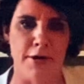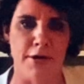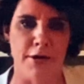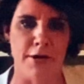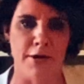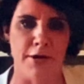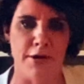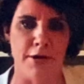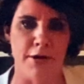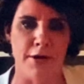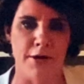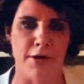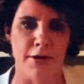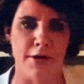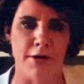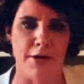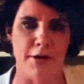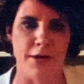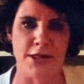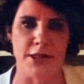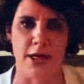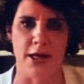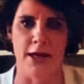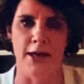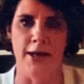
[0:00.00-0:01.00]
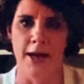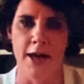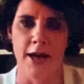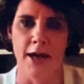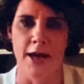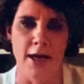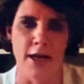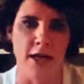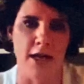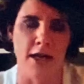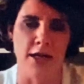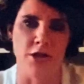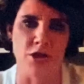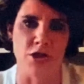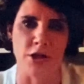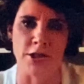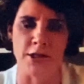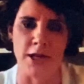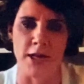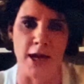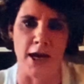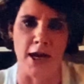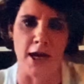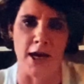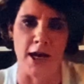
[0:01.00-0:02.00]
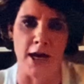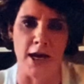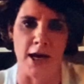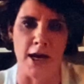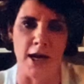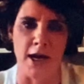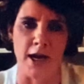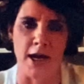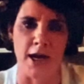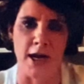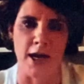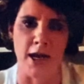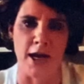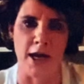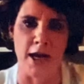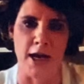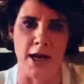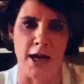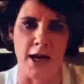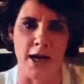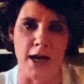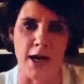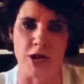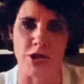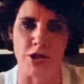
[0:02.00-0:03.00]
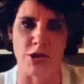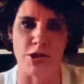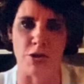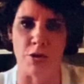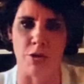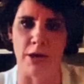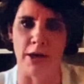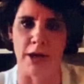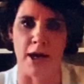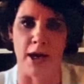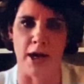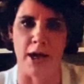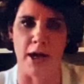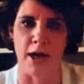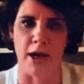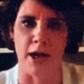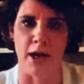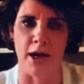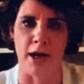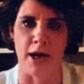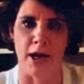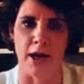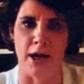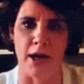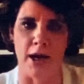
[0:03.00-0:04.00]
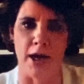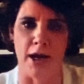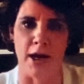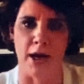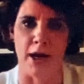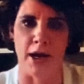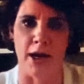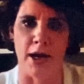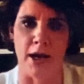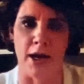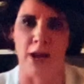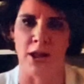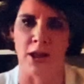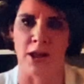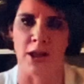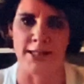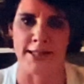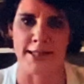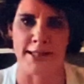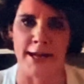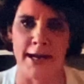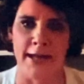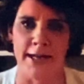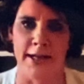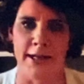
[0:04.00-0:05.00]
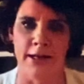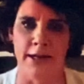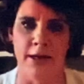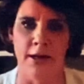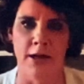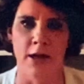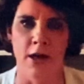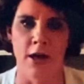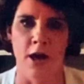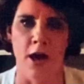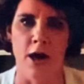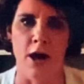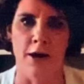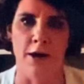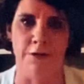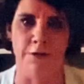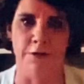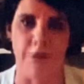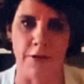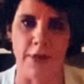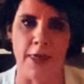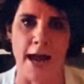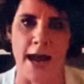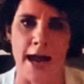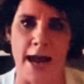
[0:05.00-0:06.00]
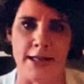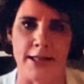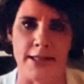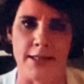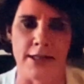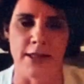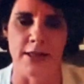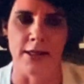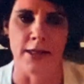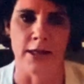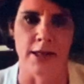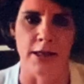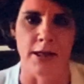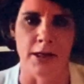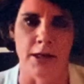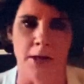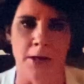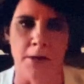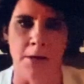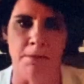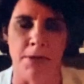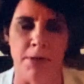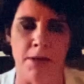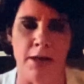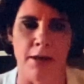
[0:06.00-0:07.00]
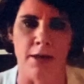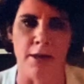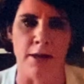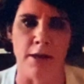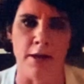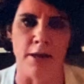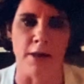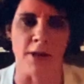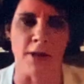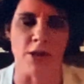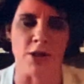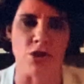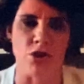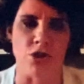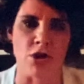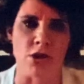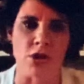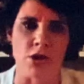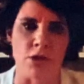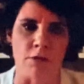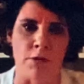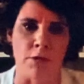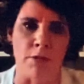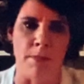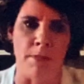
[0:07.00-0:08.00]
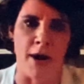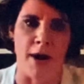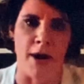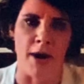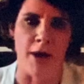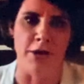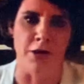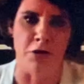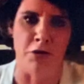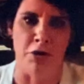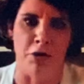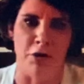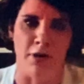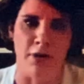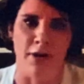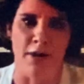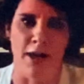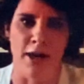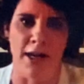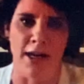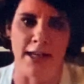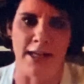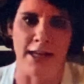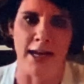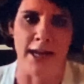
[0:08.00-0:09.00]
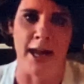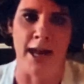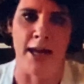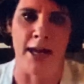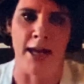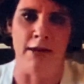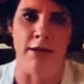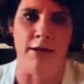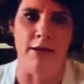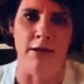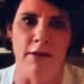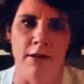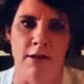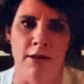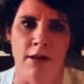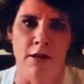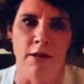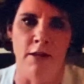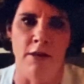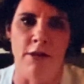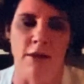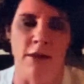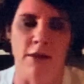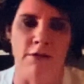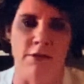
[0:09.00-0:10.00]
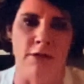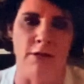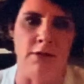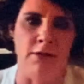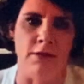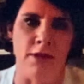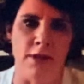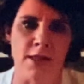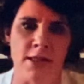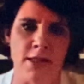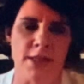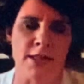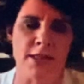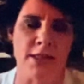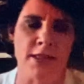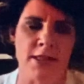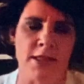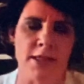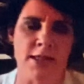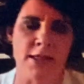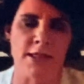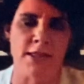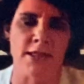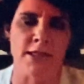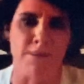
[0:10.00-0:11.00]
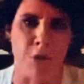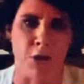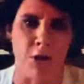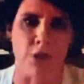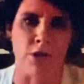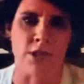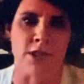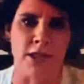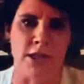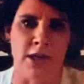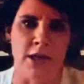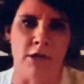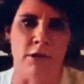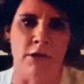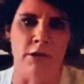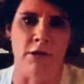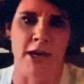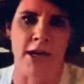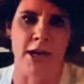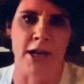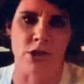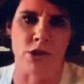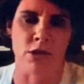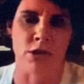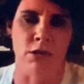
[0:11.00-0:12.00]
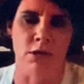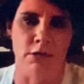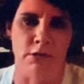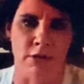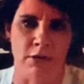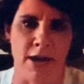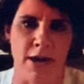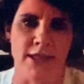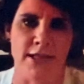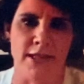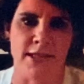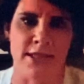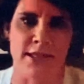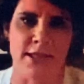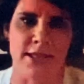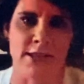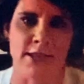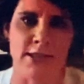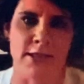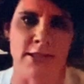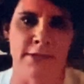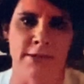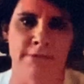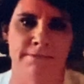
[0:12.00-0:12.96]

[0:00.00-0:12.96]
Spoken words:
and it's just, I know the Democratic convention's going on this week and we're all excited for that. But it's just a reminder again that this is the first international crisis